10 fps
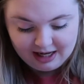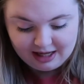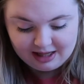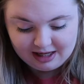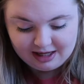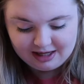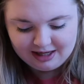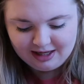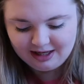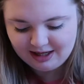And then
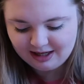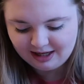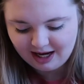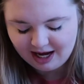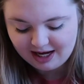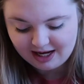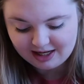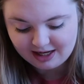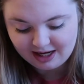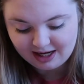I
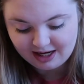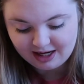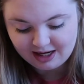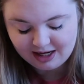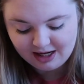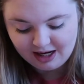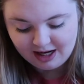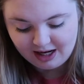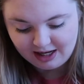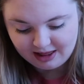had a
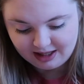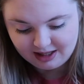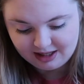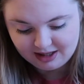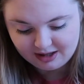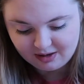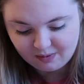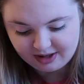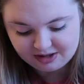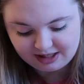highlight here
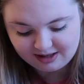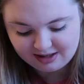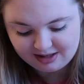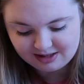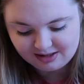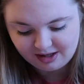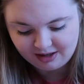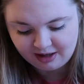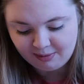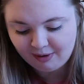where Declan is
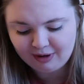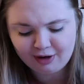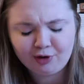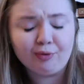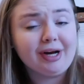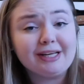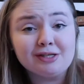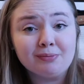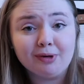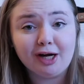talking about a
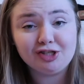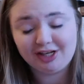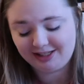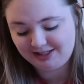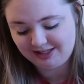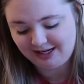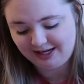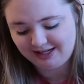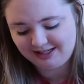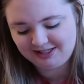grant project,
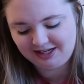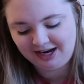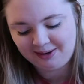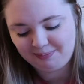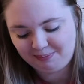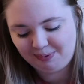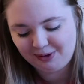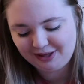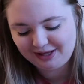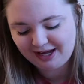and I
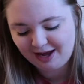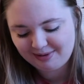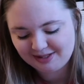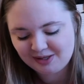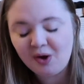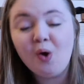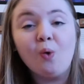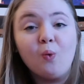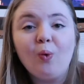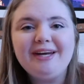put in the comments,
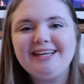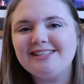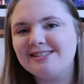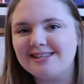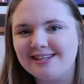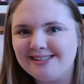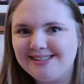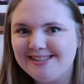what is this?